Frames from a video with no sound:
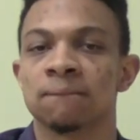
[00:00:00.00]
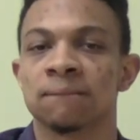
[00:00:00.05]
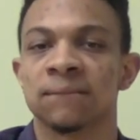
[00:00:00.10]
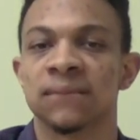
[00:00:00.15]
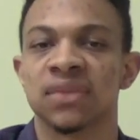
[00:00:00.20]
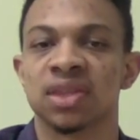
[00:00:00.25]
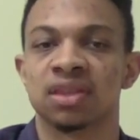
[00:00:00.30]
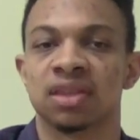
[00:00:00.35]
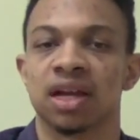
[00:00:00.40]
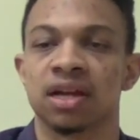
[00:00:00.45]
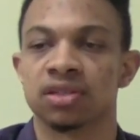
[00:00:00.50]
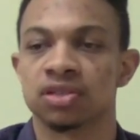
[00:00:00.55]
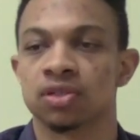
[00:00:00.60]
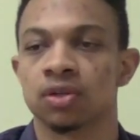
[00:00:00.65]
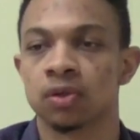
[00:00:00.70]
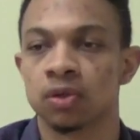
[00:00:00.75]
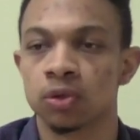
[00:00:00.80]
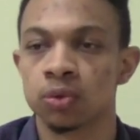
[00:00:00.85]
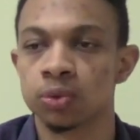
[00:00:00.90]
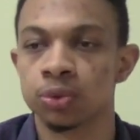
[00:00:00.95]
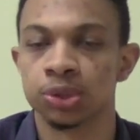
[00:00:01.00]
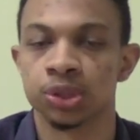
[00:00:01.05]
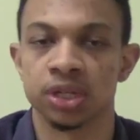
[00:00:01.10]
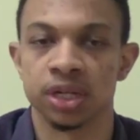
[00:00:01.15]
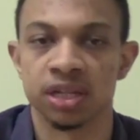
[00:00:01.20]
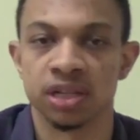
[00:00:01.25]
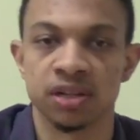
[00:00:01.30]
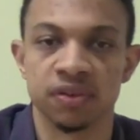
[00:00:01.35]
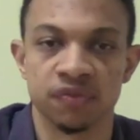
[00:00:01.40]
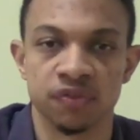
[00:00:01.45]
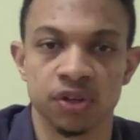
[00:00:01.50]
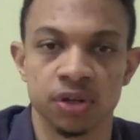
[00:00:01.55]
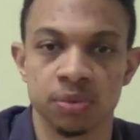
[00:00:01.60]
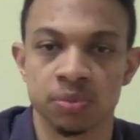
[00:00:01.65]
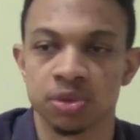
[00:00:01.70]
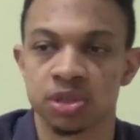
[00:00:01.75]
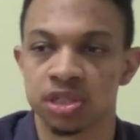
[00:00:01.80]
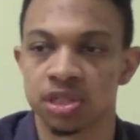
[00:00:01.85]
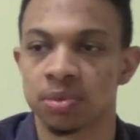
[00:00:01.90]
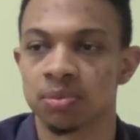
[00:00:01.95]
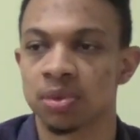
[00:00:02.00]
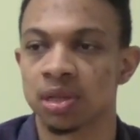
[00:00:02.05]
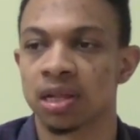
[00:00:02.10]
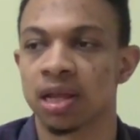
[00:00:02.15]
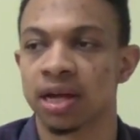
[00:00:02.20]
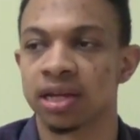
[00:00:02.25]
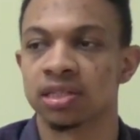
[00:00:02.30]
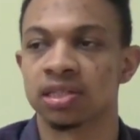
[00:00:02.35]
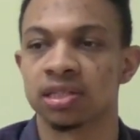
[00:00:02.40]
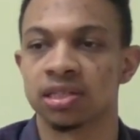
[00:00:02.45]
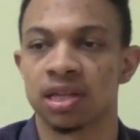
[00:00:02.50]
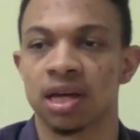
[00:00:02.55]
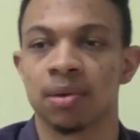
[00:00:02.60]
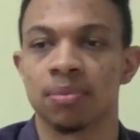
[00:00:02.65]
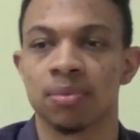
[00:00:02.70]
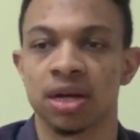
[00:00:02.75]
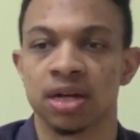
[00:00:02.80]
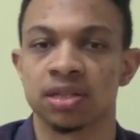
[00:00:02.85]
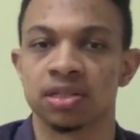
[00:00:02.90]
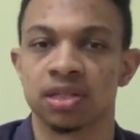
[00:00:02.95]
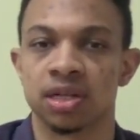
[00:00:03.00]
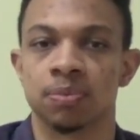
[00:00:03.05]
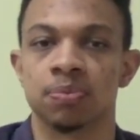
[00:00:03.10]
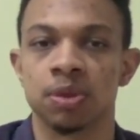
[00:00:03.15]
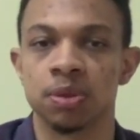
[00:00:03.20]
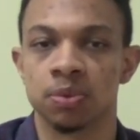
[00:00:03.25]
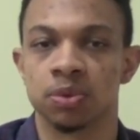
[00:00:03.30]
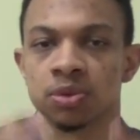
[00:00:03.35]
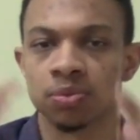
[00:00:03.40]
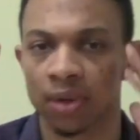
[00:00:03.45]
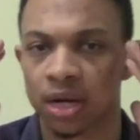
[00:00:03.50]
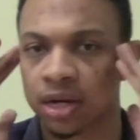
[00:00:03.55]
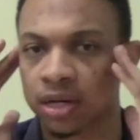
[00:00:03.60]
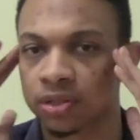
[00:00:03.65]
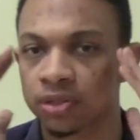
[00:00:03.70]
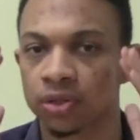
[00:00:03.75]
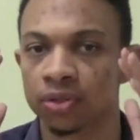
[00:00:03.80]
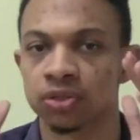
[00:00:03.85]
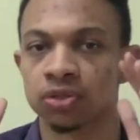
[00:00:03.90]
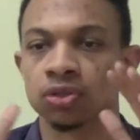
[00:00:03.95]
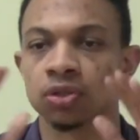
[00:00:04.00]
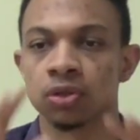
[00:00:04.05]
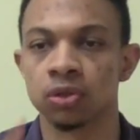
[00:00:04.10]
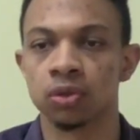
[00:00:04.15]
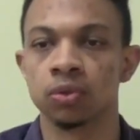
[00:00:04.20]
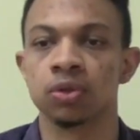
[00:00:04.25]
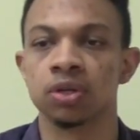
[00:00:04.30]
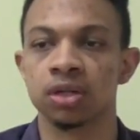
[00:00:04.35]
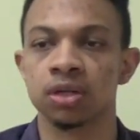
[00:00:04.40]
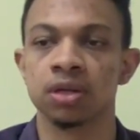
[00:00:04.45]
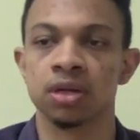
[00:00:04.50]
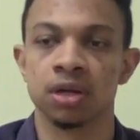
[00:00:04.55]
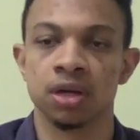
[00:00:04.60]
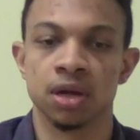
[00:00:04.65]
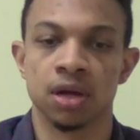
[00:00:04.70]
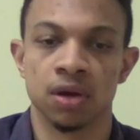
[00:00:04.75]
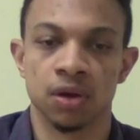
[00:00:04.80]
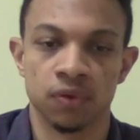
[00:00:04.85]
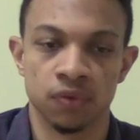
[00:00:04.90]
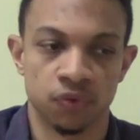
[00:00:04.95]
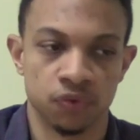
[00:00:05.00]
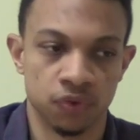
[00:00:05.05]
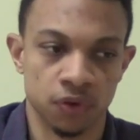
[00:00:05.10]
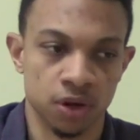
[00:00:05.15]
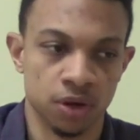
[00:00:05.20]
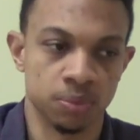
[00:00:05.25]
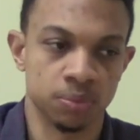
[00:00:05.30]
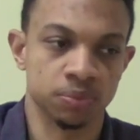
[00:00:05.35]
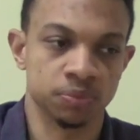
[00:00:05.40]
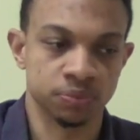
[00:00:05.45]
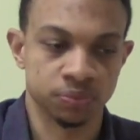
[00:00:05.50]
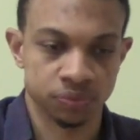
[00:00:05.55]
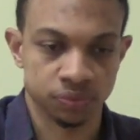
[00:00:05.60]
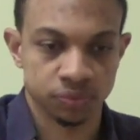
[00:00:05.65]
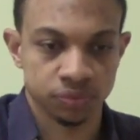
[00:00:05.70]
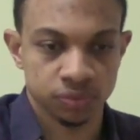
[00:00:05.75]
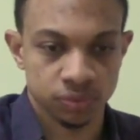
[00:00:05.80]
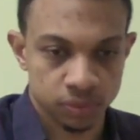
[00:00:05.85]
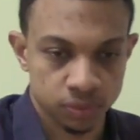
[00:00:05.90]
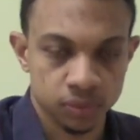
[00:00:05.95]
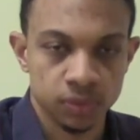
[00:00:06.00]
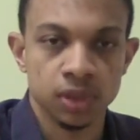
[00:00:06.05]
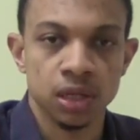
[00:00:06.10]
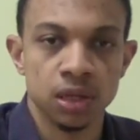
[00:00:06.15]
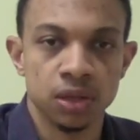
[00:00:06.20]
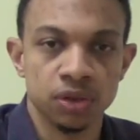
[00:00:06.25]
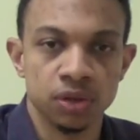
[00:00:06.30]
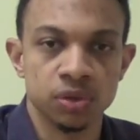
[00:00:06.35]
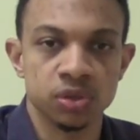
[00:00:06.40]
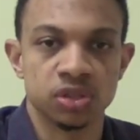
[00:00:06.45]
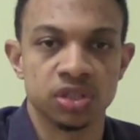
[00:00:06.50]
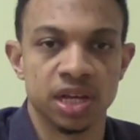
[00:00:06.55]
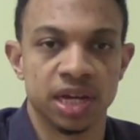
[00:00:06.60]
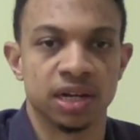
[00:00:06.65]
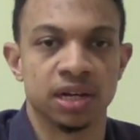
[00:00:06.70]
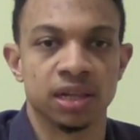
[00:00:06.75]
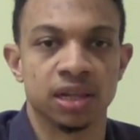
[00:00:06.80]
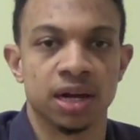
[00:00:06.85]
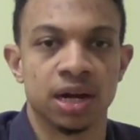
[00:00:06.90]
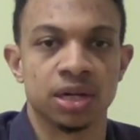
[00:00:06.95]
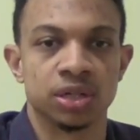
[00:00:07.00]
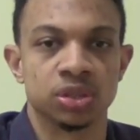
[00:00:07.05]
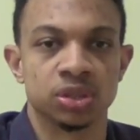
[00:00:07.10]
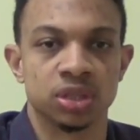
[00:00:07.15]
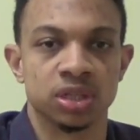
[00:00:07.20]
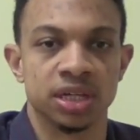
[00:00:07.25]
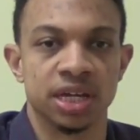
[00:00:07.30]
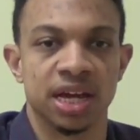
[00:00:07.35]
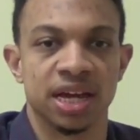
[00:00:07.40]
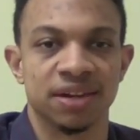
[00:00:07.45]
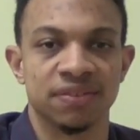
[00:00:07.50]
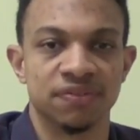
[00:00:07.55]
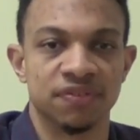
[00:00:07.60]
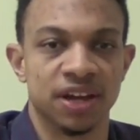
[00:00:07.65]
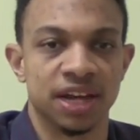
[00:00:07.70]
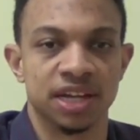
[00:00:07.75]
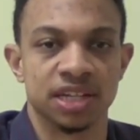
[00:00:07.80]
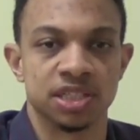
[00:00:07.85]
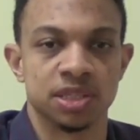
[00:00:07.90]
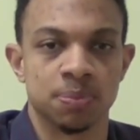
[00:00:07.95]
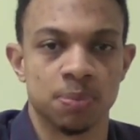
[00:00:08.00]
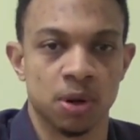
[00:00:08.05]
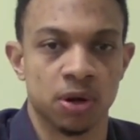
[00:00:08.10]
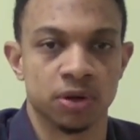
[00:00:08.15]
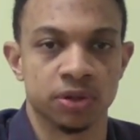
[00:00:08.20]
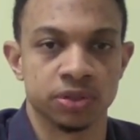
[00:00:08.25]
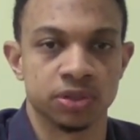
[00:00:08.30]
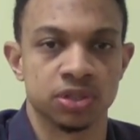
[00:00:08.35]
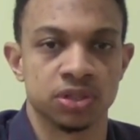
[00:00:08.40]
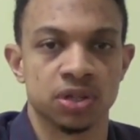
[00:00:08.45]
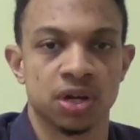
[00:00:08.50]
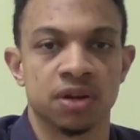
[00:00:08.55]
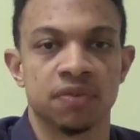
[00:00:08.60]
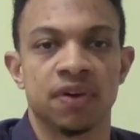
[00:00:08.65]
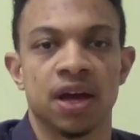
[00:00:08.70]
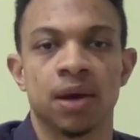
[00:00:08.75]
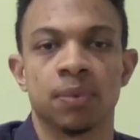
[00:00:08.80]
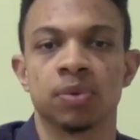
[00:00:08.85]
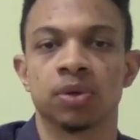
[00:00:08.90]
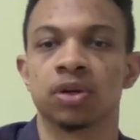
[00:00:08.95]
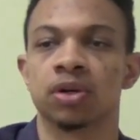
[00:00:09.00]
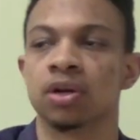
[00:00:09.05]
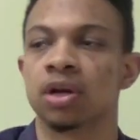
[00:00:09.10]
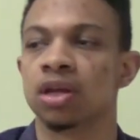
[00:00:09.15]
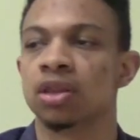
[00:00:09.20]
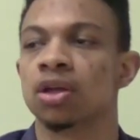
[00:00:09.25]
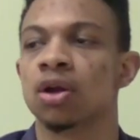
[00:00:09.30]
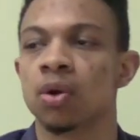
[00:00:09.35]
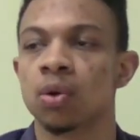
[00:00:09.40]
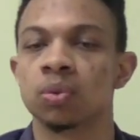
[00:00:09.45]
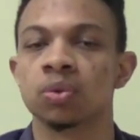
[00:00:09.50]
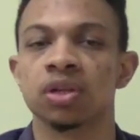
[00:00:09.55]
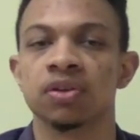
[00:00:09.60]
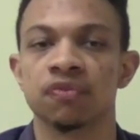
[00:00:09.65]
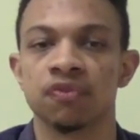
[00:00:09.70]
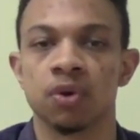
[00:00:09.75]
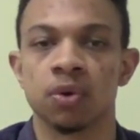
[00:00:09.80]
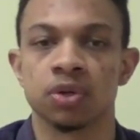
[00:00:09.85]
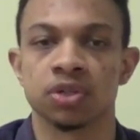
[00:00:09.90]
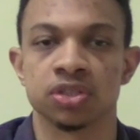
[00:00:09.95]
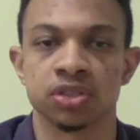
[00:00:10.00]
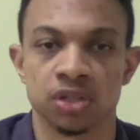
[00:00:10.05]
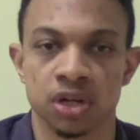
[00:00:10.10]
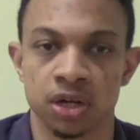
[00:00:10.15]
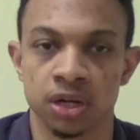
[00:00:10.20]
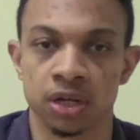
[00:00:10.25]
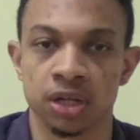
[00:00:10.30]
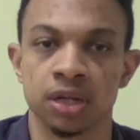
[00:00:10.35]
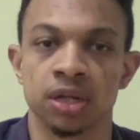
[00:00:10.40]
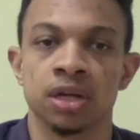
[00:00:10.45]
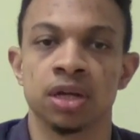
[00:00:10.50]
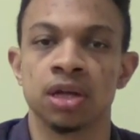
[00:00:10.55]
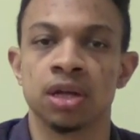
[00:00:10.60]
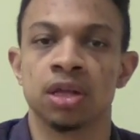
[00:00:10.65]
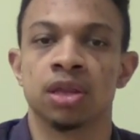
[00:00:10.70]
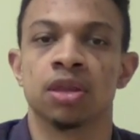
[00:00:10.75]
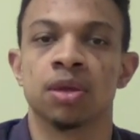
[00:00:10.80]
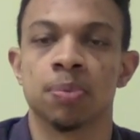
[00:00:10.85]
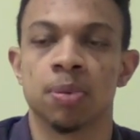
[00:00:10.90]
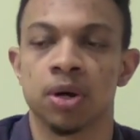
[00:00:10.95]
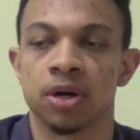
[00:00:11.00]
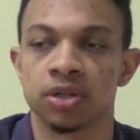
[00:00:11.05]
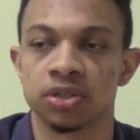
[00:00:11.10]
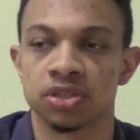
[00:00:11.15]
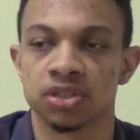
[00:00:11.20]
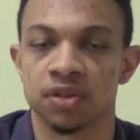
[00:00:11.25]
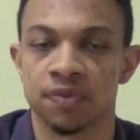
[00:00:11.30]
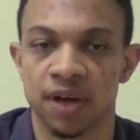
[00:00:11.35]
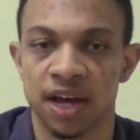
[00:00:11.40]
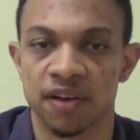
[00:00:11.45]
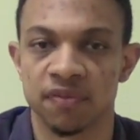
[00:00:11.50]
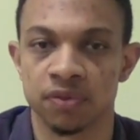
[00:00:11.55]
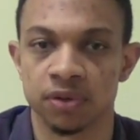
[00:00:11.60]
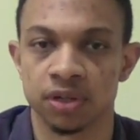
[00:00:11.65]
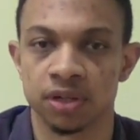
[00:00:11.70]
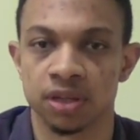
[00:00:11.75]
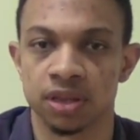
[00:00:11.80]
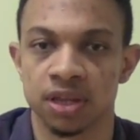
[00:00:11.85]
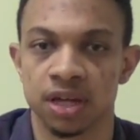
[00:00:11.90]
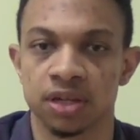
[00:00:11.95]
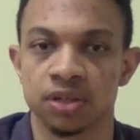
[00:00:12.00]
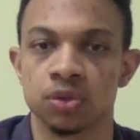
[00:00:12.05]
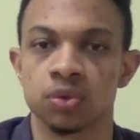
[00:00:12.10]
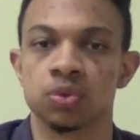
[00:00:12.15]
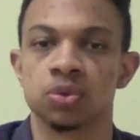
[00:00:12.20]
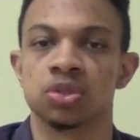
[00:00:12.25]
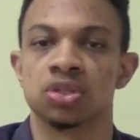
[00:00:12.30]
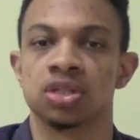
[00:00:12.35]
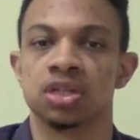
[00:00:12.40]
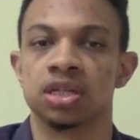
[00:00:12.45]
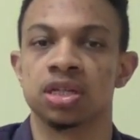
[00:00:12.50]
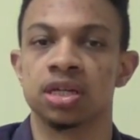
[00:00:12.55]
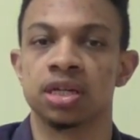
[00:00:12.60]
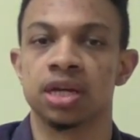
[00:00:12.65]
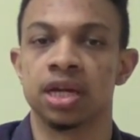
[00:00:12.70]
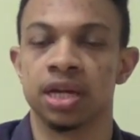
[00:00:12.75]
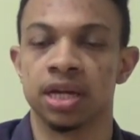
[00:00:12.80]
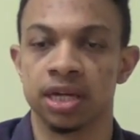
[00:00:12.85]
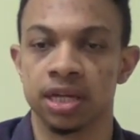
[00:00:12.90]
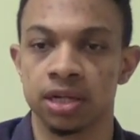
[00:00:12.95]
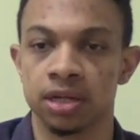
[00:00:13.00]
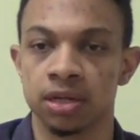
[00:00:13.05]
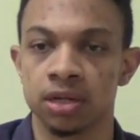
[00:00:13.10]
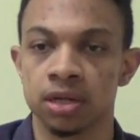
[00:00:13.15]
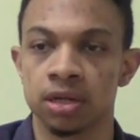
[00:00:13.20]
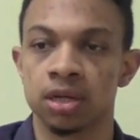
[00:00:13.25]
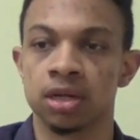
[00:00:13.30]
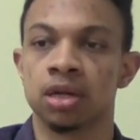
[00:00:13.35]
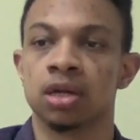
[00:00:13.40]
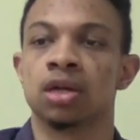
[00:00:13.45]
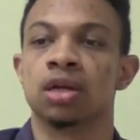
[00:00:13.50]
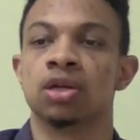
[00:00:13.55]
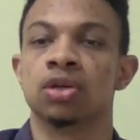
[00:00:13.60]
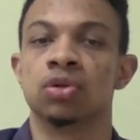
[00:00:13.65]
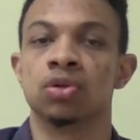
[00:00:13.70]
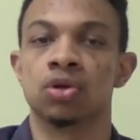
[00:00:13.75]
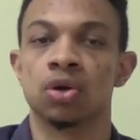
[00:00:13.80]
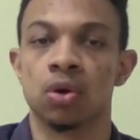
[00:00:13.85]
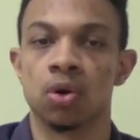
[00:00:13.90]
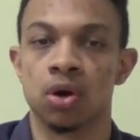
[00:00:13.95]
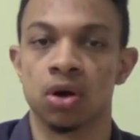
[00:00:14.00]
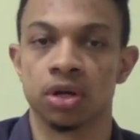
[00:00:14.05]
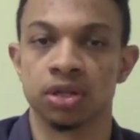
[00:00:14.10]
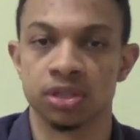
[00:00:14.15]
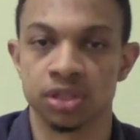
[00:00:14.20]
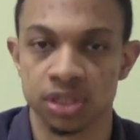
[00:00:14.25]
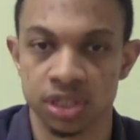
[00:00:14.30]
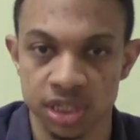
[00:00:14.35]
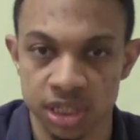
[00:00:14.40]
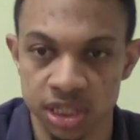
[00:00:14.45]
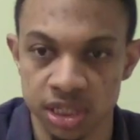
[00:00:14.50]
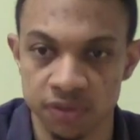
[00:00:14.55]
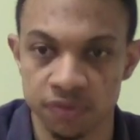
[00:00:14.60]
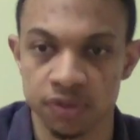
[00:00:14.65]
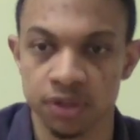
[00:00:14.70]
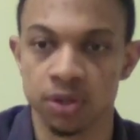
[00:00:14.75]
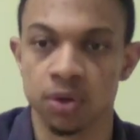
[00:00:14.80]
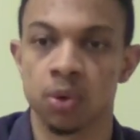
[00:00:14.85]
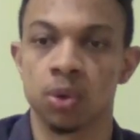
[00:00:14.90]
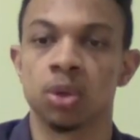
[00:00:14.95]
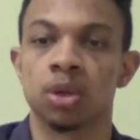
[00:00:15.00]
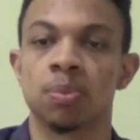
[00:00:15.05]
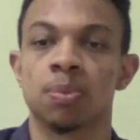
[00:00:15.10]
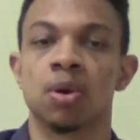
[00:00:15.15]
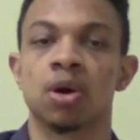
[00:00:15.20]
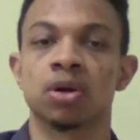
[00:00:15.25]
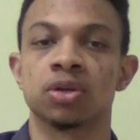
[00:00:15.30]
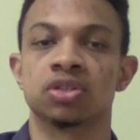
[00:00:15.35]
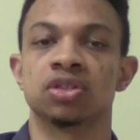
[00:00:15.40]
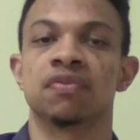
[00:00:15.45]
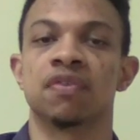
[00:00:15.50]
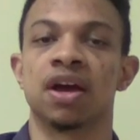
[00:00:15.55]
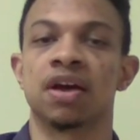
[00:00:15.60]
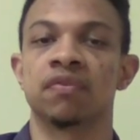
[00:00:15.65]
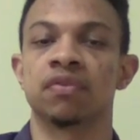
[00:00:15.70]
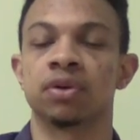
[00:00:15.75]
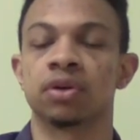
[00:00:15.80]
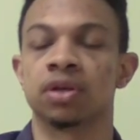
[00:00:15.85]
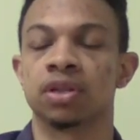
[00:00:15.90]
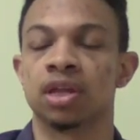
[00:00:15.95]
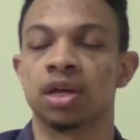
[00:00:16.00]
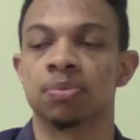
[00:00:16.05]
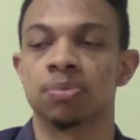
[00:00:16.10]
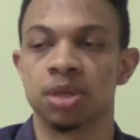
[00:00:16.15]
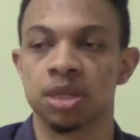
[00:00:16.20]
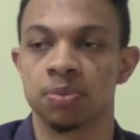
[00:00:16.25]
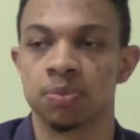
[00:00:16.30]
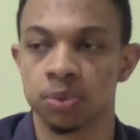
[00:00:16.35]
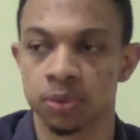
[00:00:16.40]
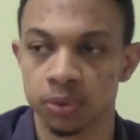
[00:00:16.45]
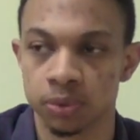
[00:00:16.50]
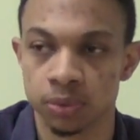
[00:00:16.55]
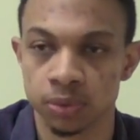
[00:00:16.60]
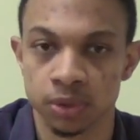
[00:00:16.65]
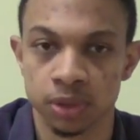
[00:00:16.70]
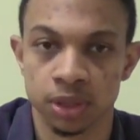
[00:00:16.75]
that seclusion in the film symbolizes that mindset. People's minds are secluded from those technologically advanced parts of Africa, and they're only focused on the parts of Africa that you see in, you know, on TV, or the parts of Africa that people